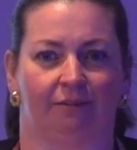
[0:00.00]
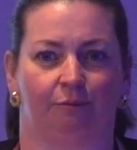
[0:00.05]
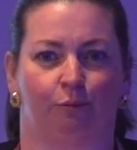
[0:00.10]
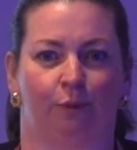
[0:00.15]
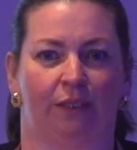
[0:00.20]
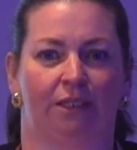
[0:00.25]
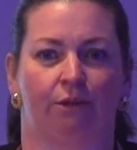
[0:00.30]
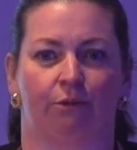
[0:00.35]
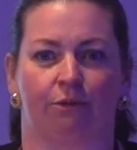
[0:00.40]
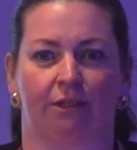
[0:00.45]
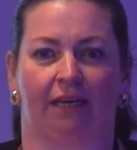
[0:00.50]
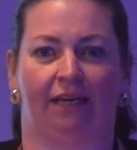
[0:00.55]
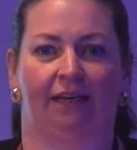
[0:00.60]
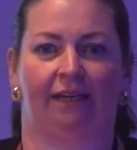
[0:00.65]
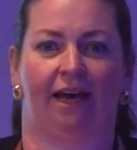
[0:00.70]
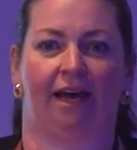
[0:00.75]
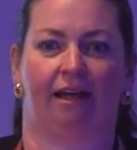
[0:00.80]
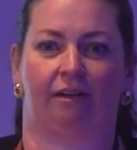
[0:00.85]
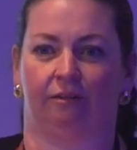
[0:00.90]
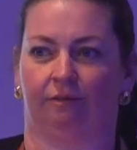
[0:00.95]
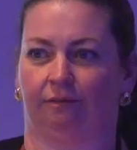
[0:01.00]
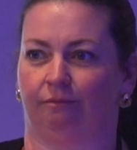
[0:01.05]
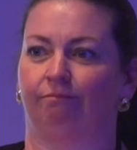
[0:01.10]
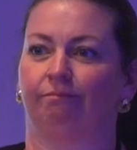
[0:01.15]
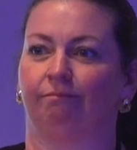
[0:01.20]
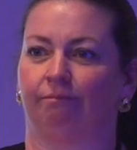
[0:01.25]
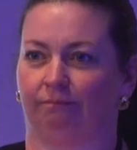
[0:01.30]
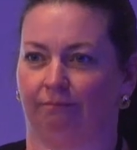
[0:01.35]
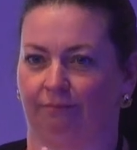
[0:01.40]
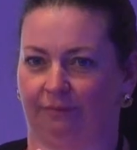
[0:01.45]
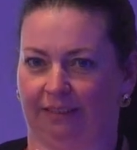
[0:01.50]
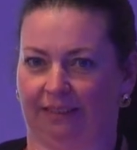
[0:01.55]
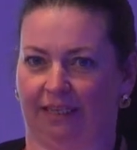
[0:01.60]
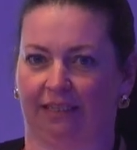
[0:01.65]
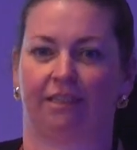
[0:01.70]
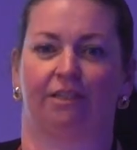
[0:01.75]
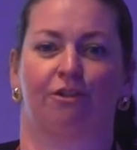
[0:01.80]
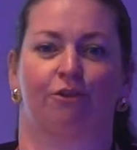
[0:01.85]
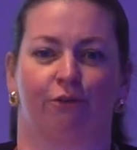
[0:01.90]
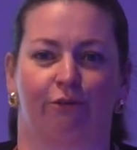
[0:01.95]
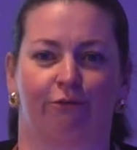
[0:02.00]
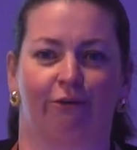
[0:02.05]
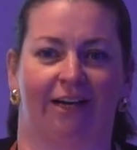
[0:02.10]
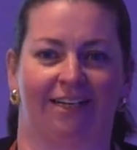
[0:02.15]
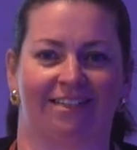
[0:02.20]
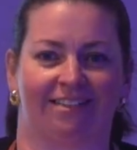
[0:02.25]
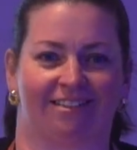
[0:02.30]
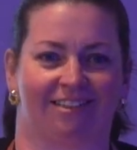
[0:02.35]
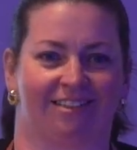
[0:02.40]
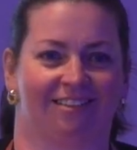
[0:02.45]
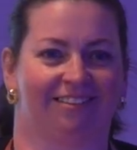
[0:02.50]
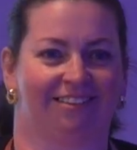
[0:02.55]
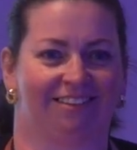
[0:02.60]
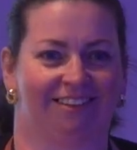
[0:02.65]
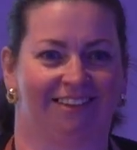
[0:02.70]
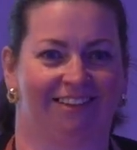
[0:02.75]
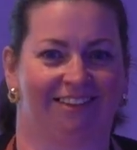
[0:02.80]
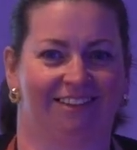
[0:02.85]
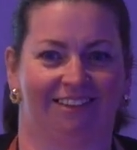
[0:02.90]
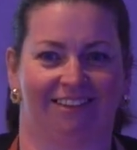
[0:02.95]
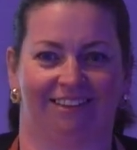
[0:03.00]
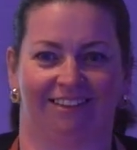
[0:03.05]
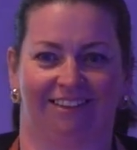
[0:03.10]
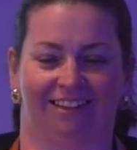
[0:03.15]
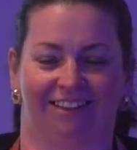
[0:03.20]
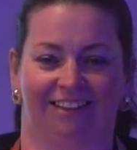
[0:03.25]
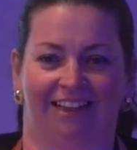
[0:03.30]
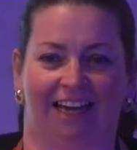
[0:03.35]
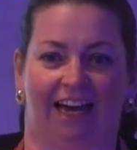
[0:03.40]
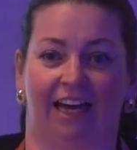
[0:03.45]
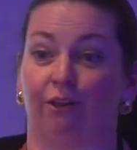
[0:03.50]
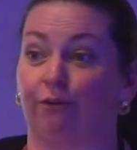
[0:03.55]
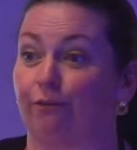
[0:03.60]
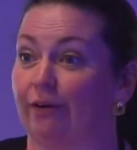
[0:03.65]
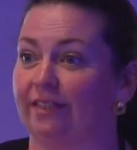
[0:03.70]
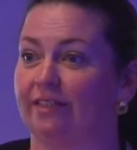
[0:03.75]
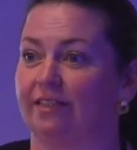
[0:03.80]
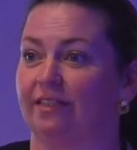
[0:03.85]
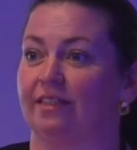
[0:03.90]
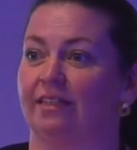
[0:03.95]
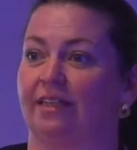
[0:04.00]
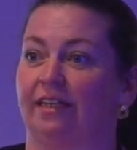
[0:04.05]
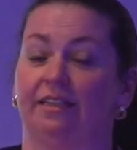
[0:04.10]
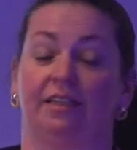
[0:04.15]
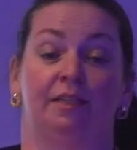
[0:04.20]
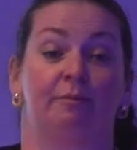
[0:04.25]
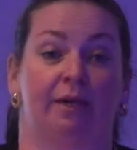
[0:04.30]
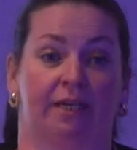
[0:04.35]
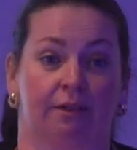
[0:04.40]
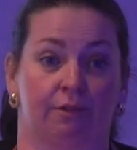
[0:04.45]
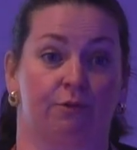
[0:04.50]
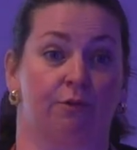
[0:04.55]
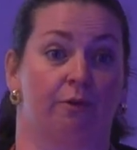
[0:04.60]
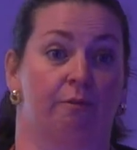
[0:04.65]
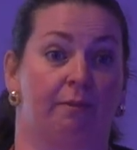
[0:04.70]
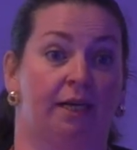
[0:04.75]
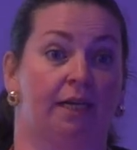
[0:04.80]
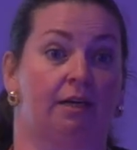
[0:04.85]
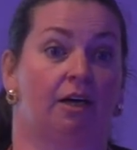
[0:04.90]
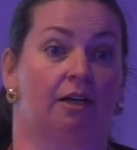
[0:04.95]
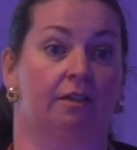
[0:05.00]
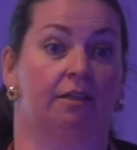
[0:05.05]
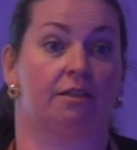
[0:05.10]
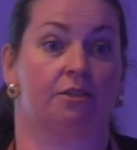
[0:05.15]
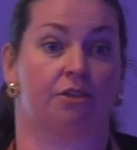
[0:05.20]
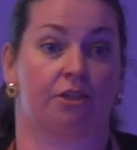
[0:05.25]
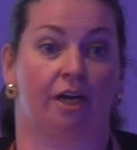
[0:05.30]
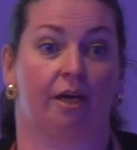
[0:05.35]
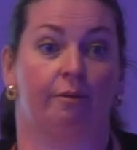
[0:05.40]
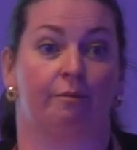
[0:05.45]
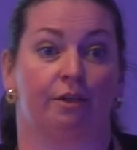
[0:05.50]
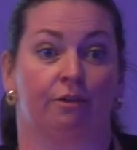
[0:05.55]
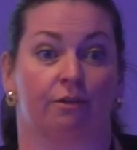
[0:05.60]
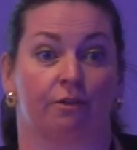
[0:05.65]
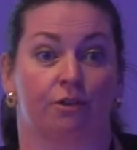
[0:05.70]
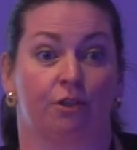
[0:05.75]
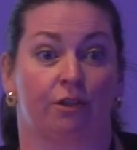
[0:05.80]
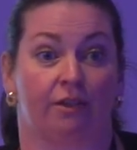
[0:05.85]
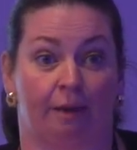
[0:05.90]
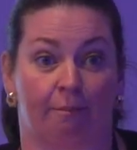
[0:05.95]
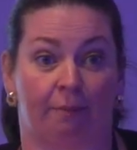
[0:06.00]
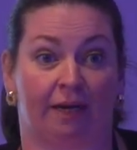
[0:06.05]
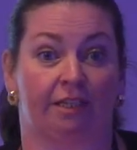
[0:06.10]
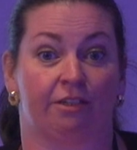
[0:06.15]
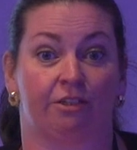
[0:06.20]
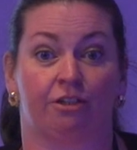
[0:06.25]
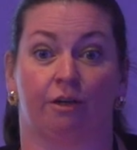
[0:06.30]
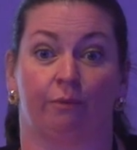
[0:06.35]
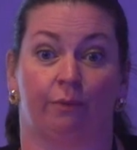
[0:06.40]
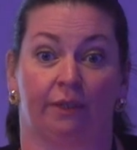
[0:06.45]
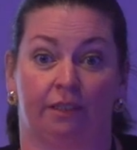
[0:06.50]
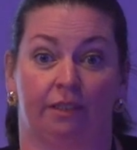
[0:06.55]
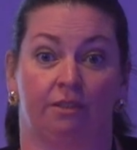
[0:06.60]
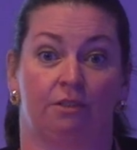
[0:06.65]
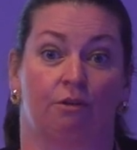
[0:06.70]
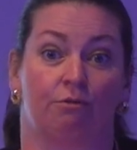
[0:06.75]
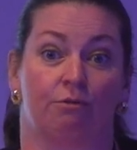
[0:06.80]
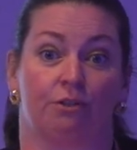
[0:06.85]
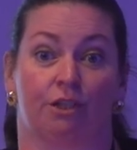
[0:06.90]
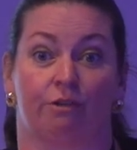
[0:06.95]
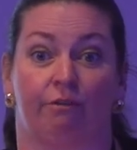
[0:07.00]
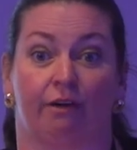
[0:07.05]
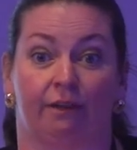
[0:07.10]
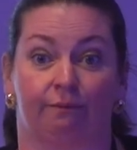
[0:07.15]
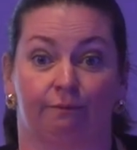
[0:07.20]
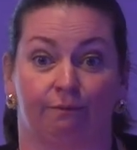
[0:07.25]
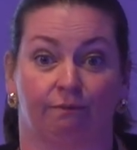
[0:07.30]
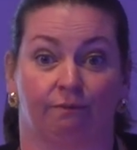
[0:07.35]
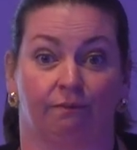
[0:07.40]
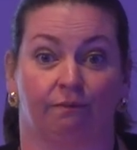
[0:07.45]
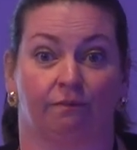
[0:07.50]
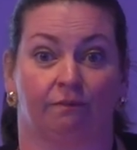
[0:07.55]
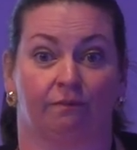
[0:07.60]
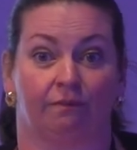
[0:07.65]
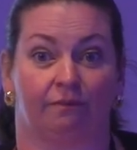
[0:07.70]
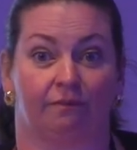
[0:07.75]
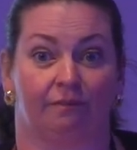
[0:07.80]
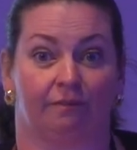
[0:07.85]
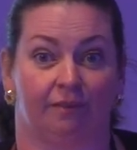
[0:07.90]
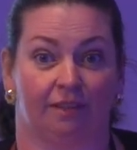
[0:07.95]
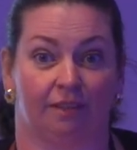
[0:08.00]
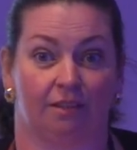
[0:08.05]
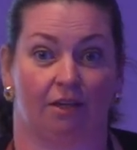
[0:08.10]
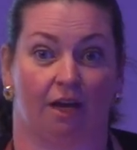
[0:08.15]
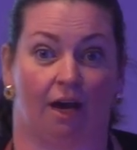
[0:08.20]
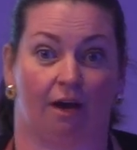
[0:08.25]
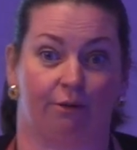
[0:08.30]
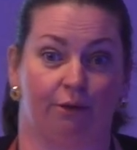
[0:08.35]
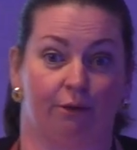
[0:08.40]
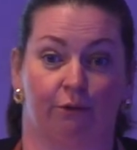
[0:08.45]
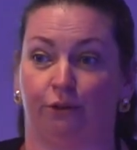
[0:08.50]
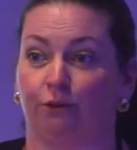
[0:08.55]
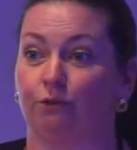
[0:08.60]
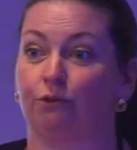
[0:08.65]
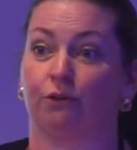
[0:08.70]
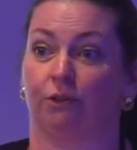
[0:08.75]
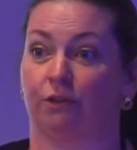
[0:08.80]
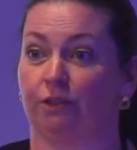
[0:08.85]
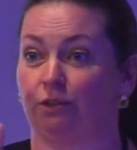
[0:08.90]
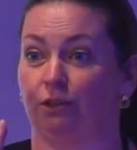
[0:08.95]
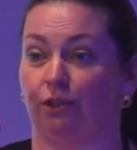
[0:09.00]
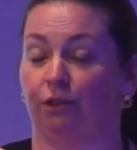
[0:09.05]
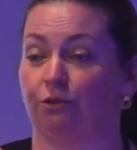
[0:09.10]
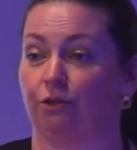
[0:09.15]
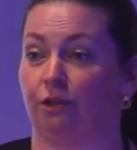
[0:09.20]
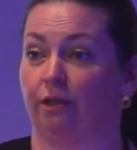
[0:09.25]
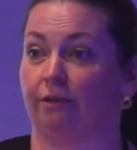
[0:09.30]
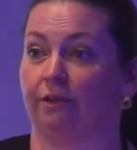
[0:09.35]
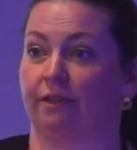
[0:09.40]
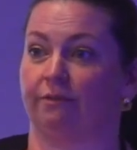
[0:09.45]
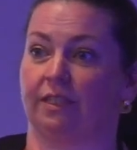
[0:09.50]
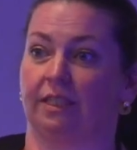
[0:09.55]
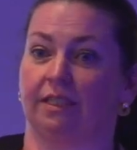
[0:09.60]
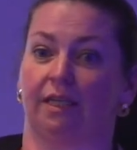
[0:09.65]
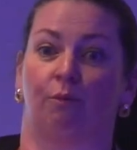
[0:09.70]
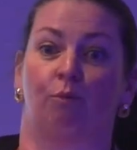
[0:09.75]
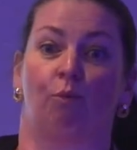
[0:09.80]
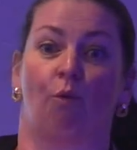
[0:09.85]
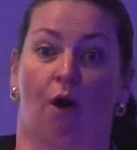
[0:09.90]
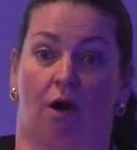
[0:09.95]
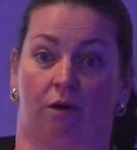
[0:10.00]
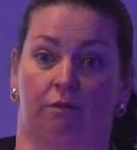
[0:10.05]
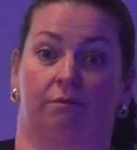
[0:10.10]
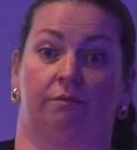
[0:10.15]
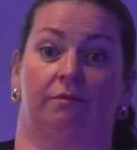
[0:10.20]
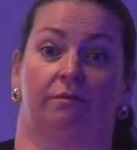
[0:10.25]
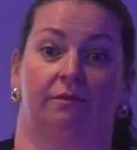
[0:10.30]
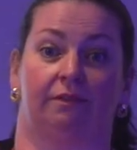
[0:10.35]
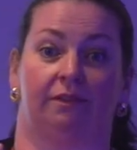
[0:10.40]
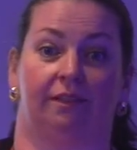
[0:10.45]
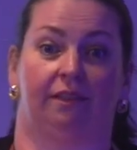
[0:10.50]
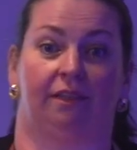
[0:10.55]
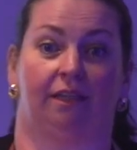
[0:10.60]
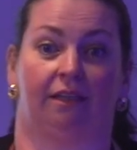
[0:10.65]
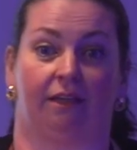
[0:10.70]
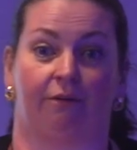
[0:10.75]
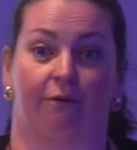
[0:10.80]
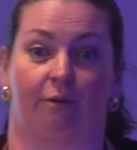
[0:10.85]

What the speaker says: Windows key and L, that is your friend. I threaten to send emails from my colleagues' terminals to their manager when they don't do it. So you'll usually only have to send one, and then they